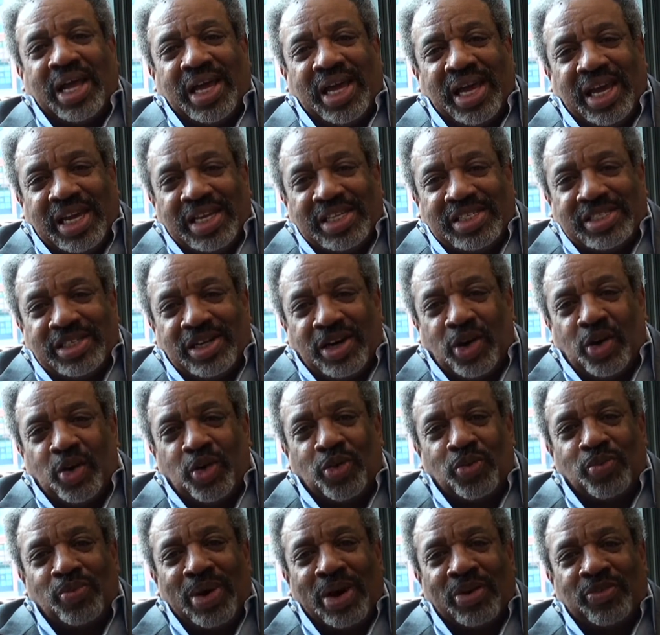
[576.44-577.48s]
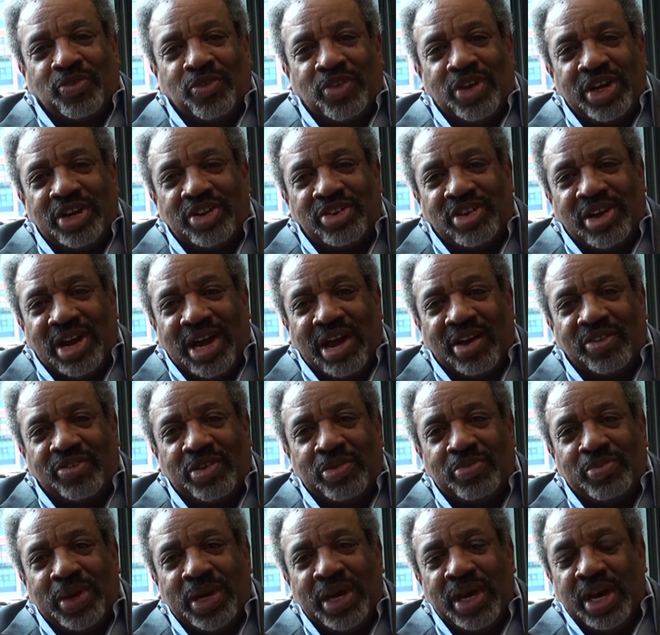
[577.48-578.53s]
And I would run home and
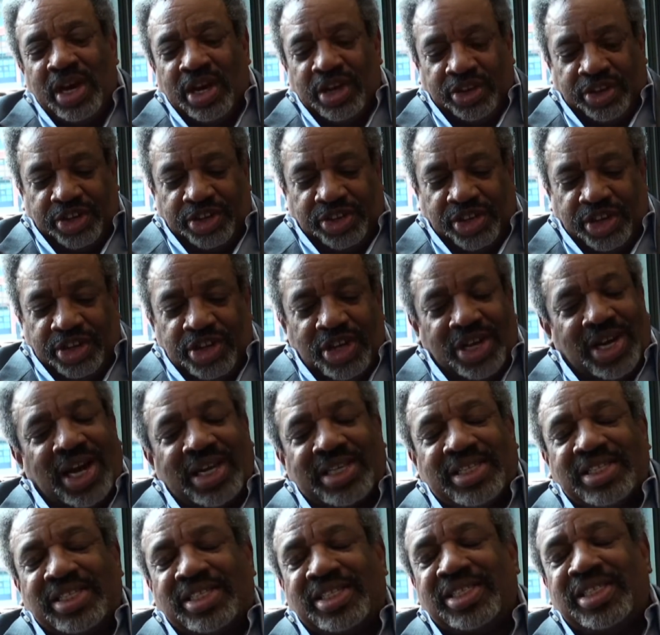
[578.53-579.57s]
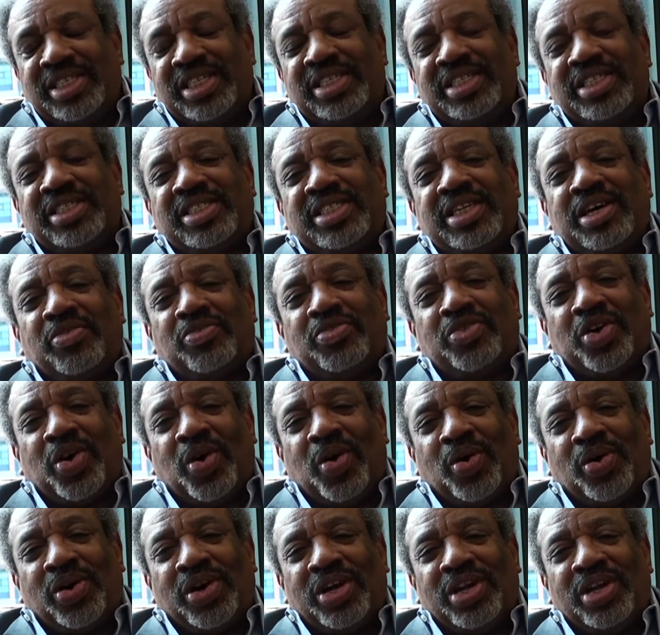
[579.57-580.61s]
cry. And my mother
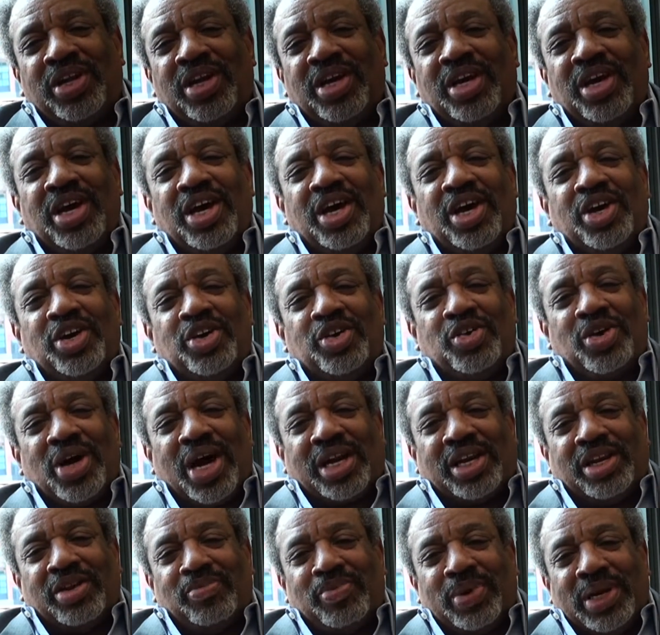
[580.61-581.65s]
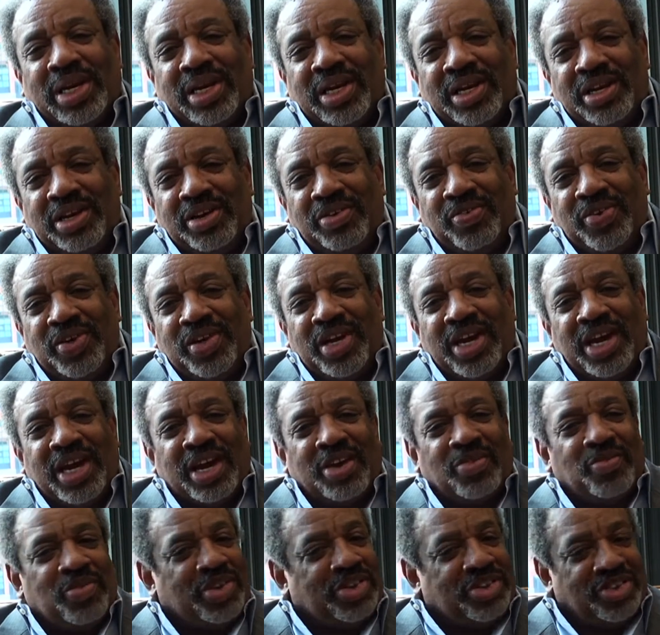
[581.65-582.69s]
would say, little Johnny, what's wrong with you?
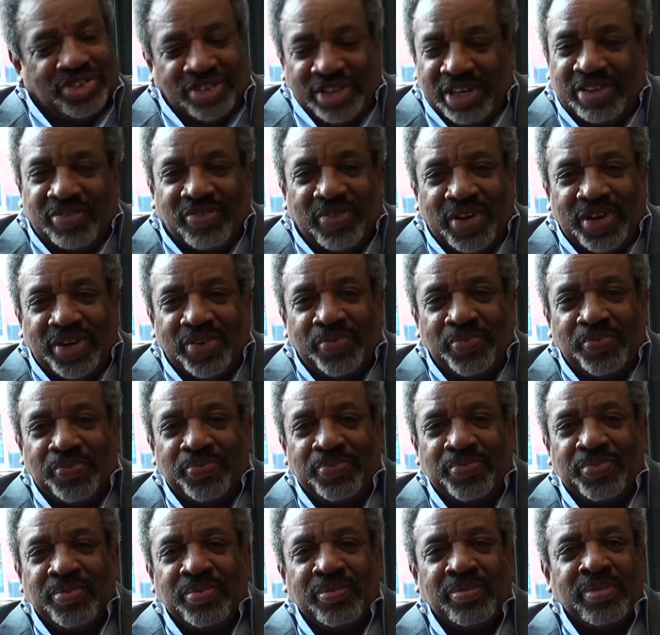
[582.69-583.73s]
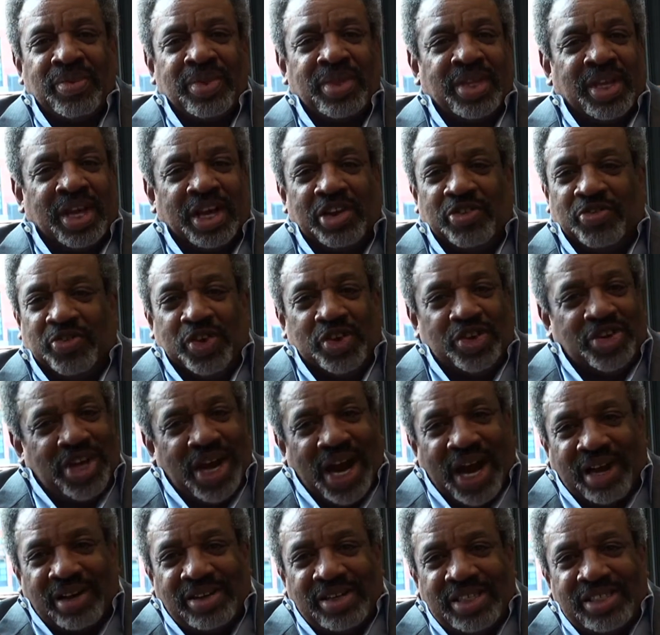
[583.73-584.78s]
And I would say, Mama, I
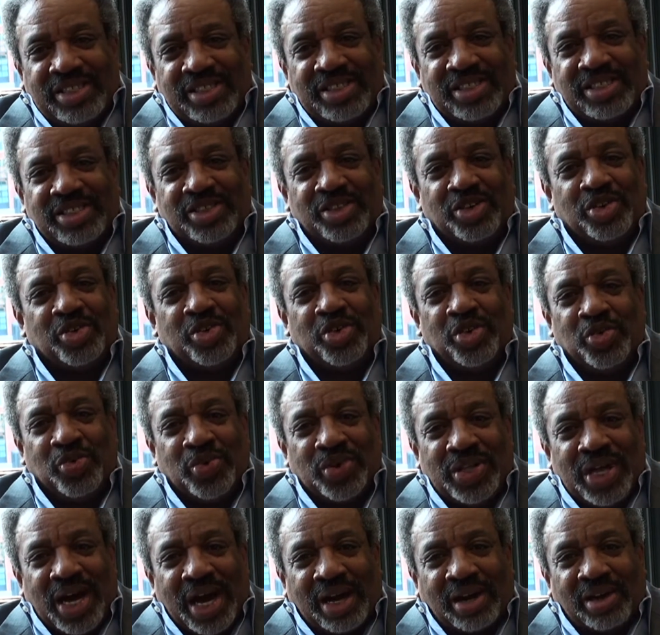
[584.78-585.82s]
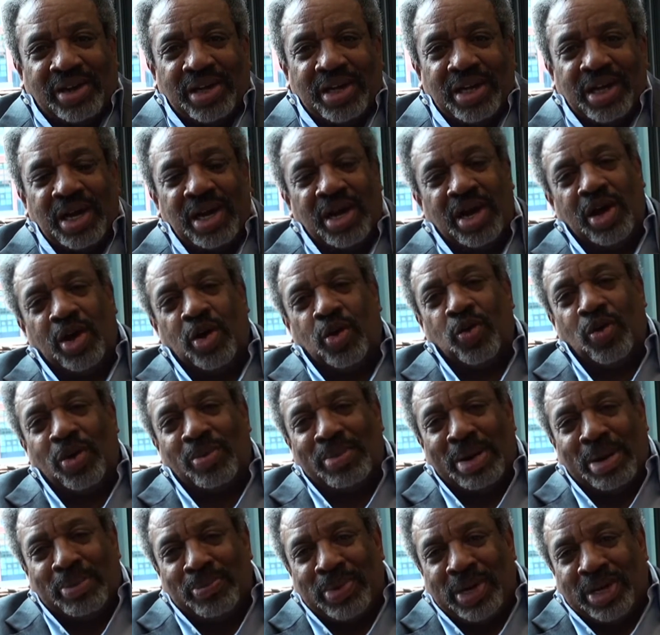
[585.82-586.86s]
can't talk. My friends laughed at me.
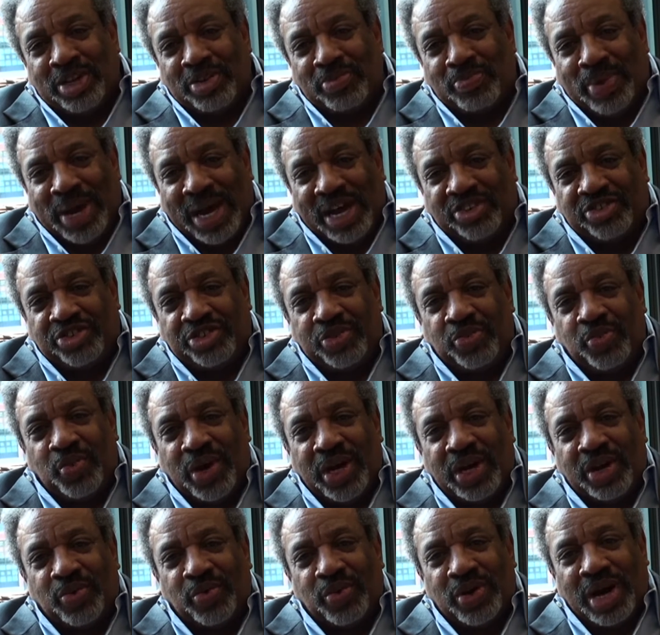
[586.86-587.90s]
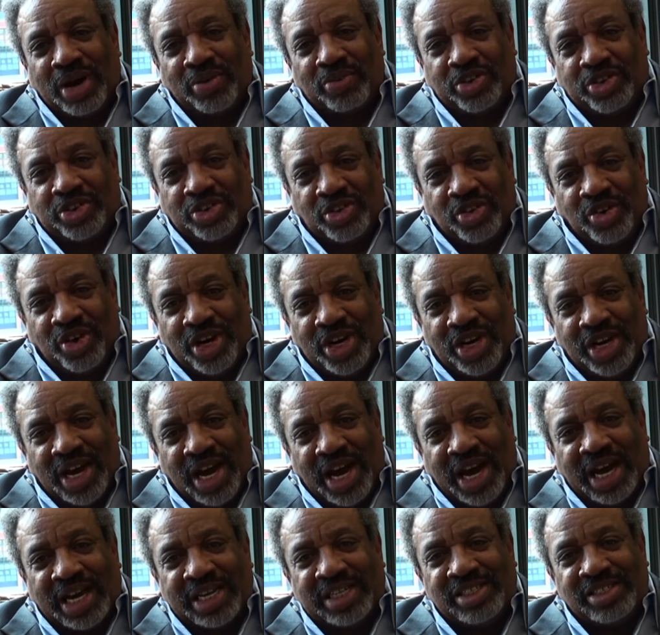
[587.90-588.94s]
She said, you got to see yourself talking.
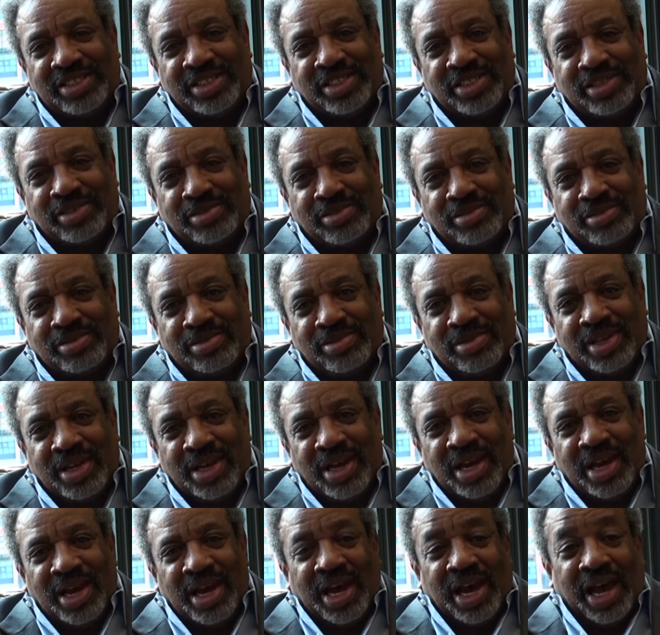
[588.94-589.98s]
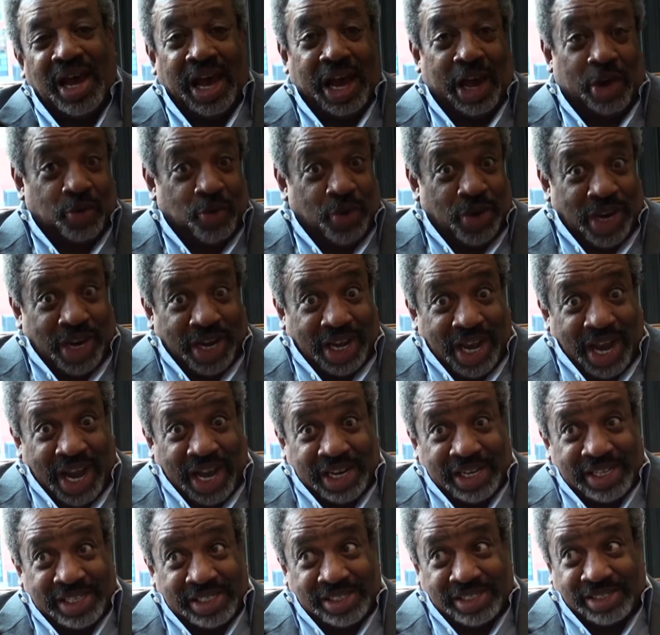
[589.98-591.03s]
You got to believe it and
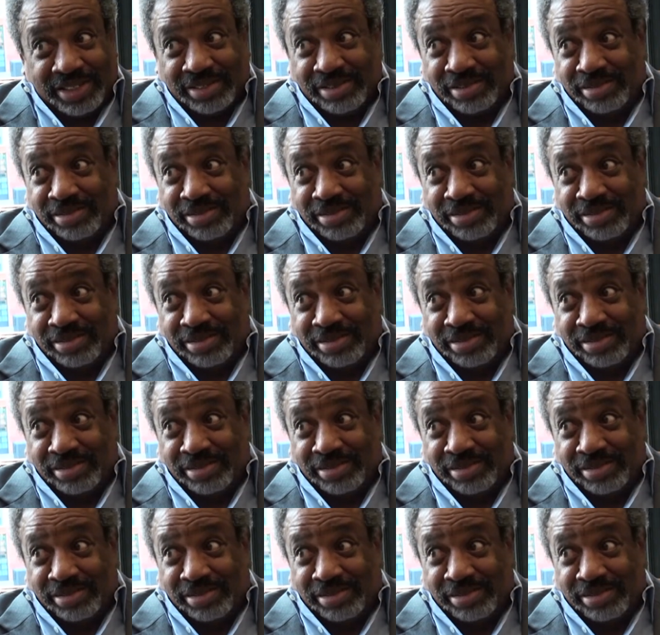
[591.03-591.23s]
receive it.